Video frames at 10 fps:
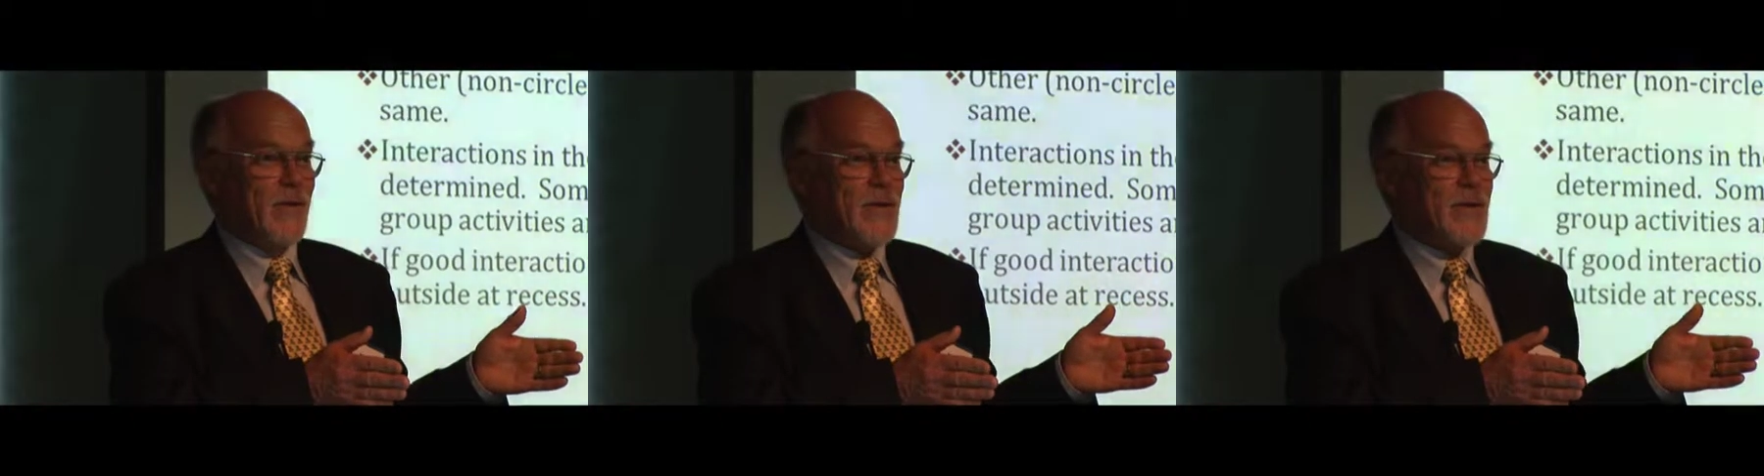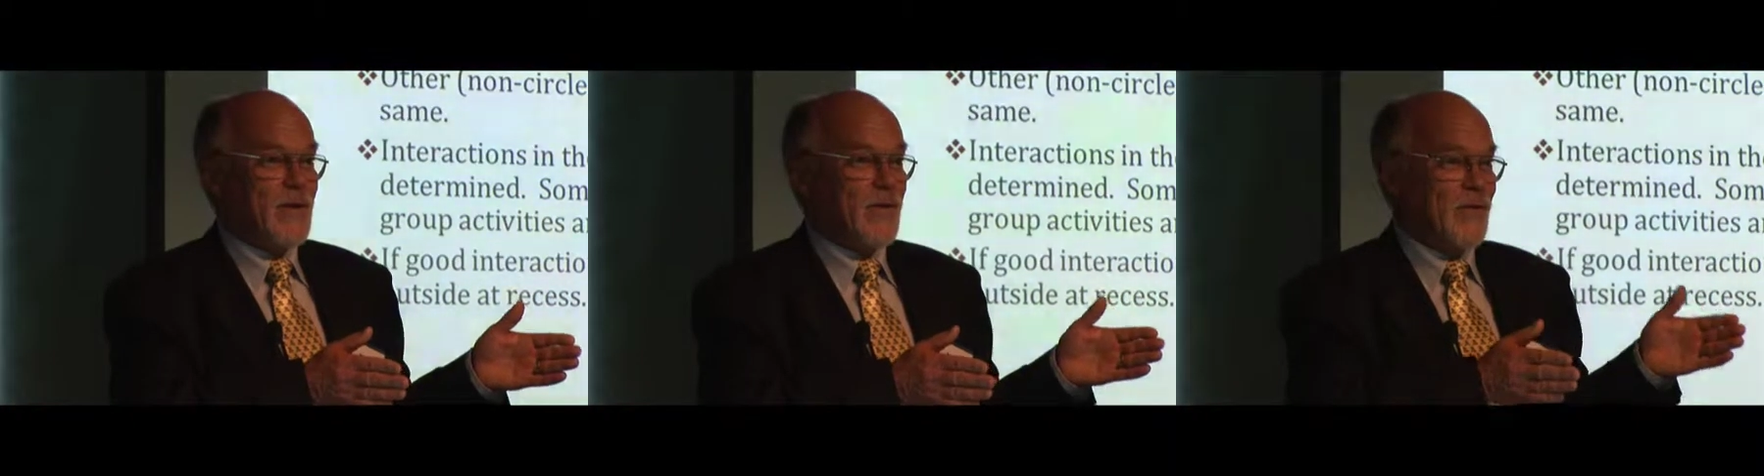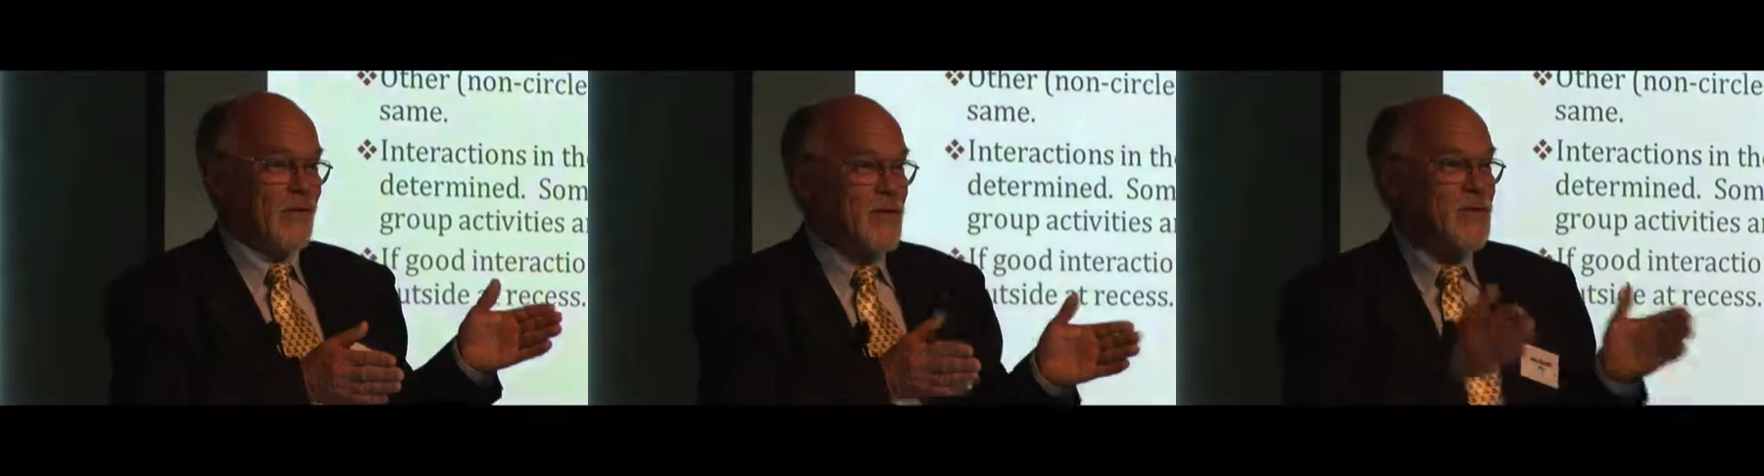So
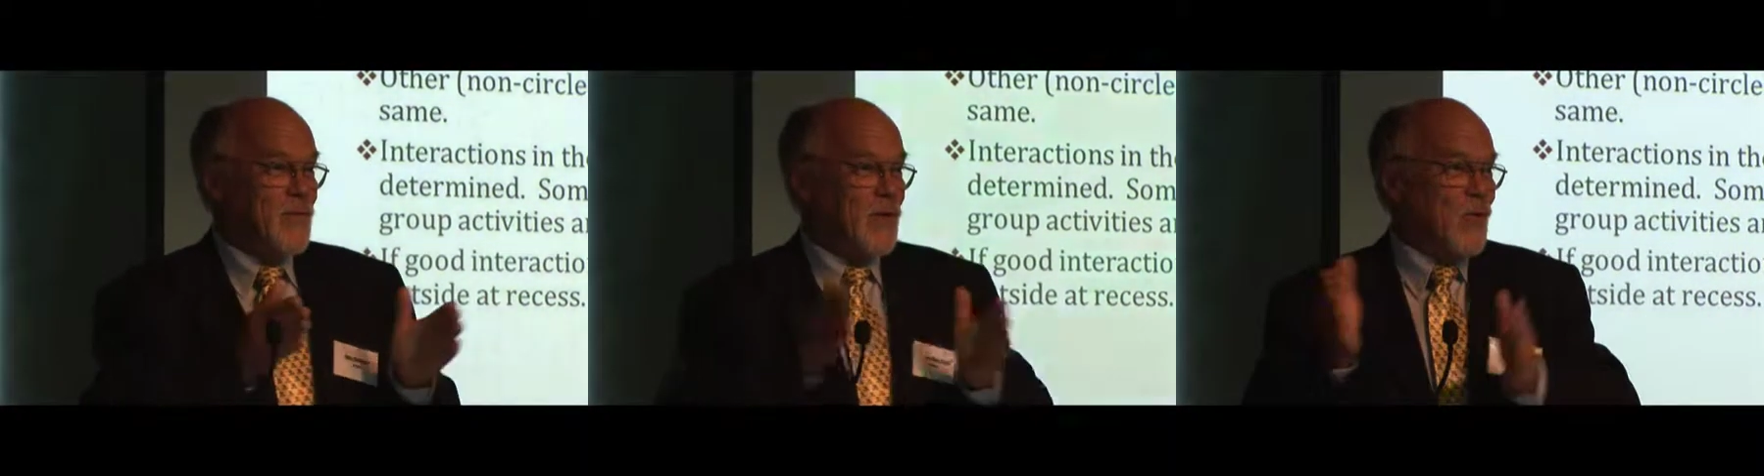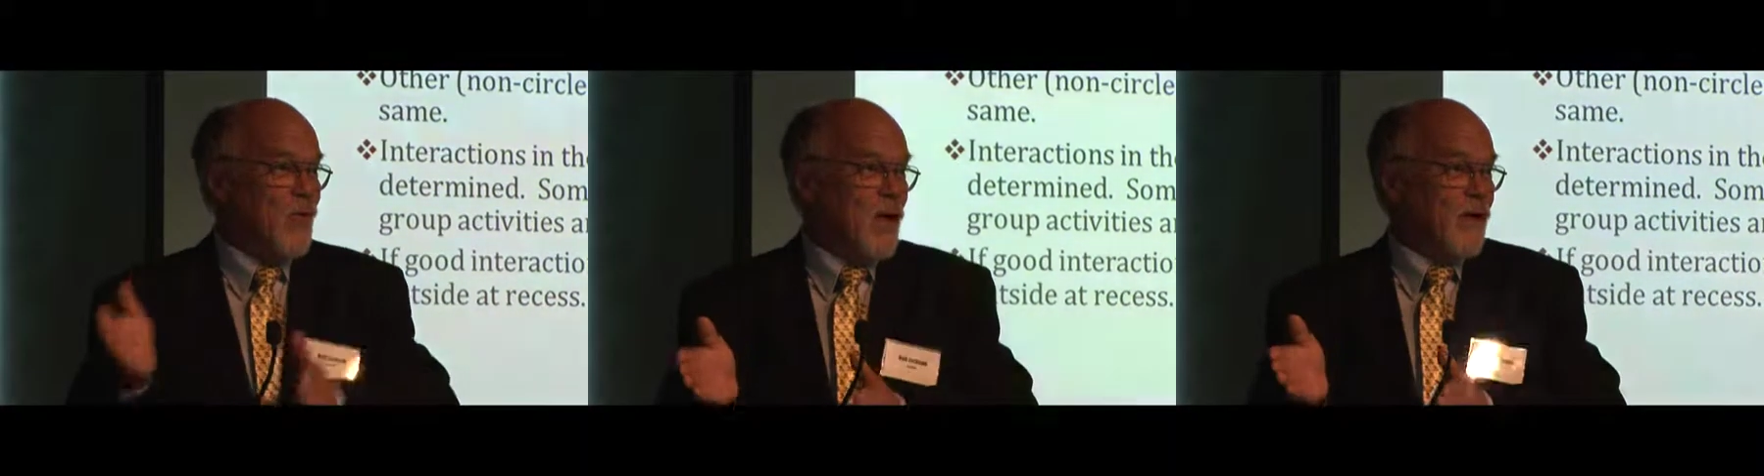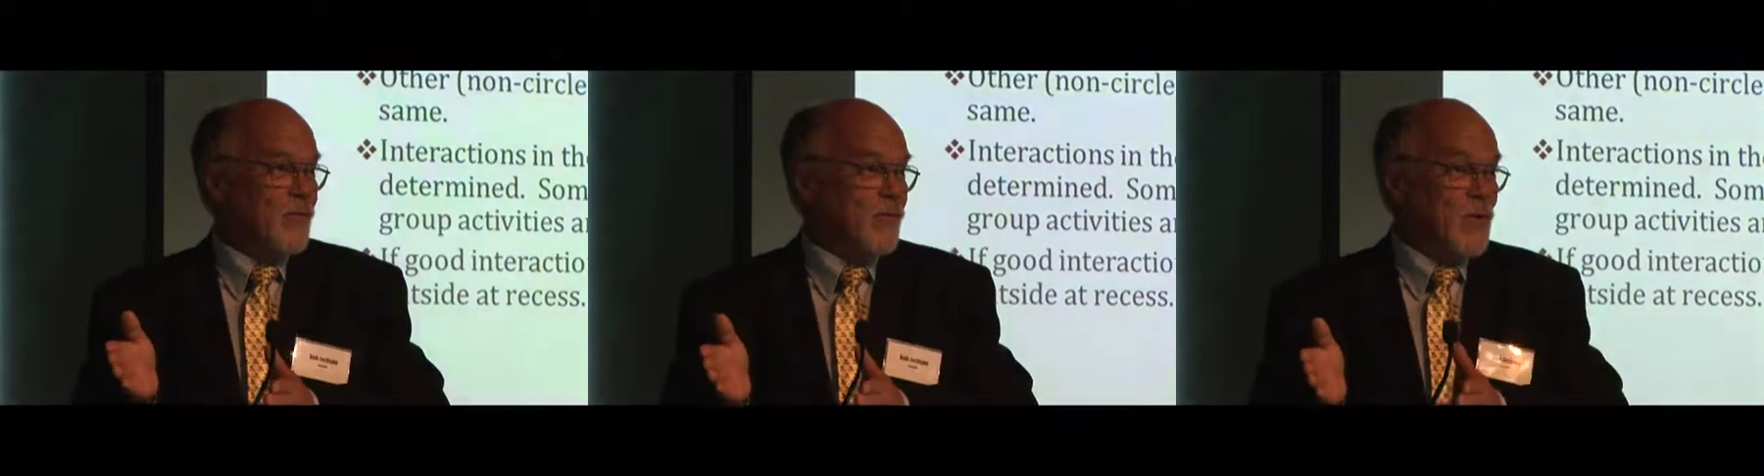that this can be
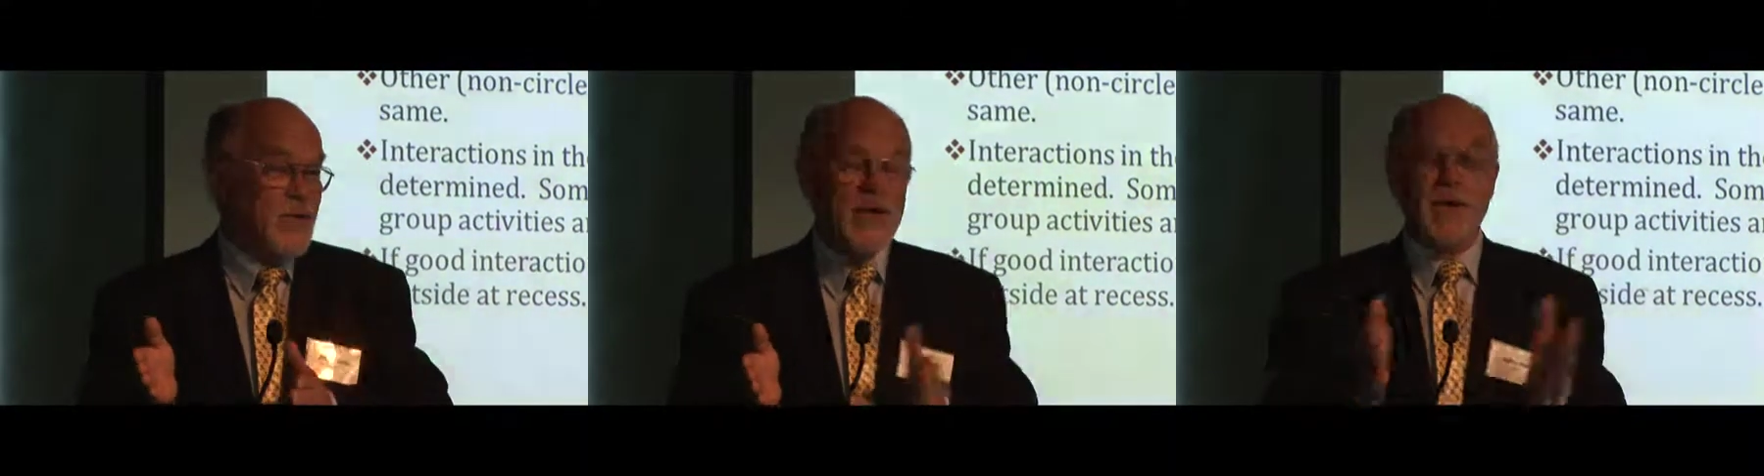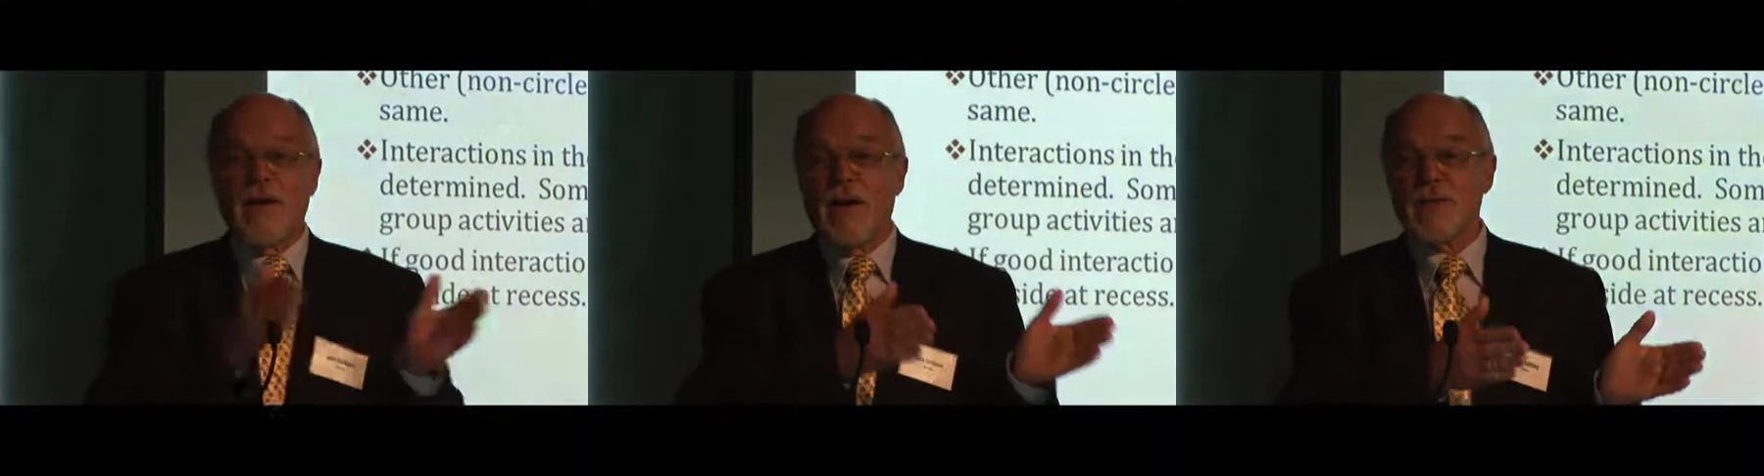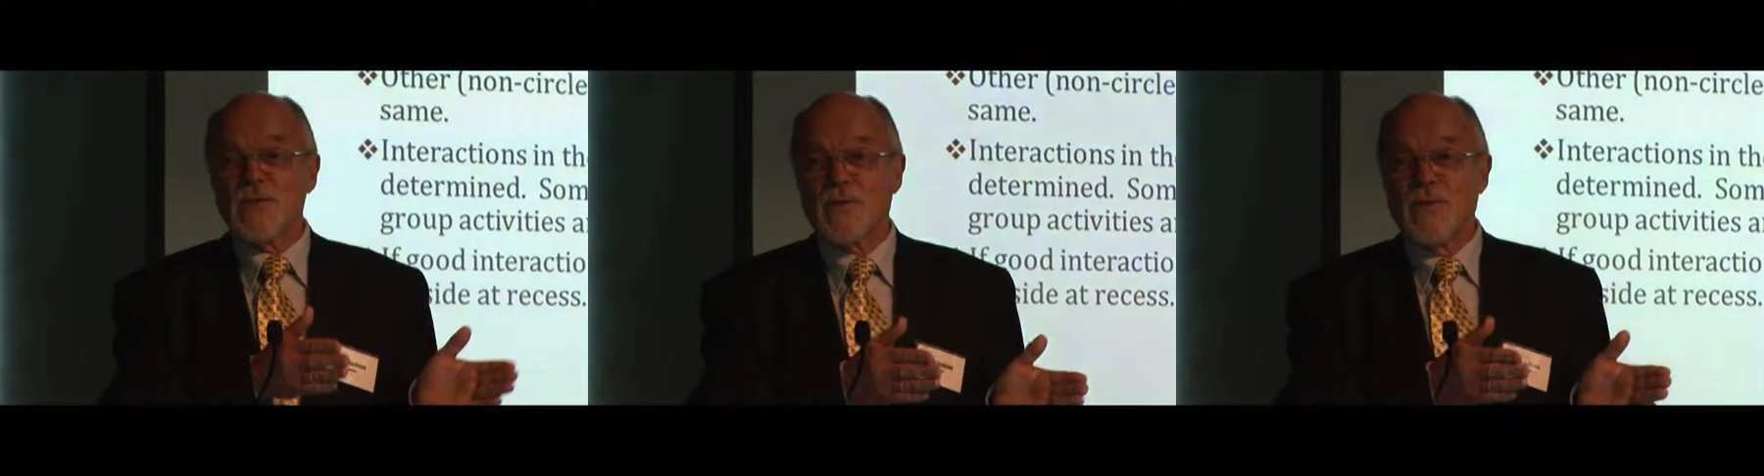quite, particularly
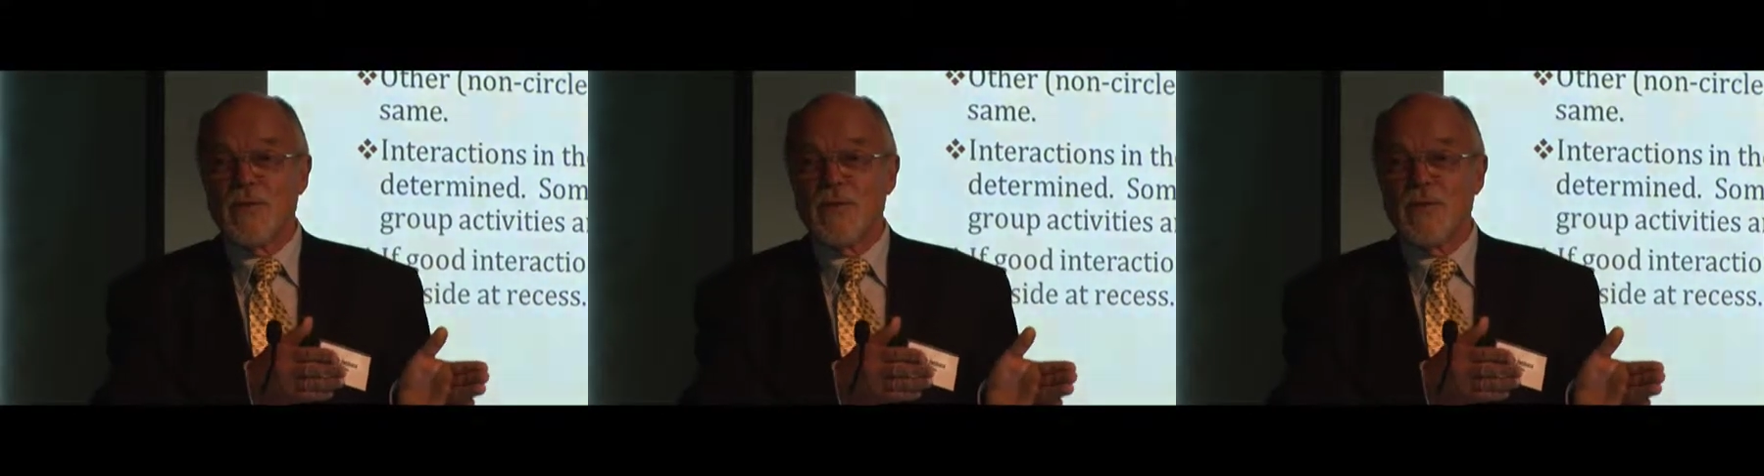as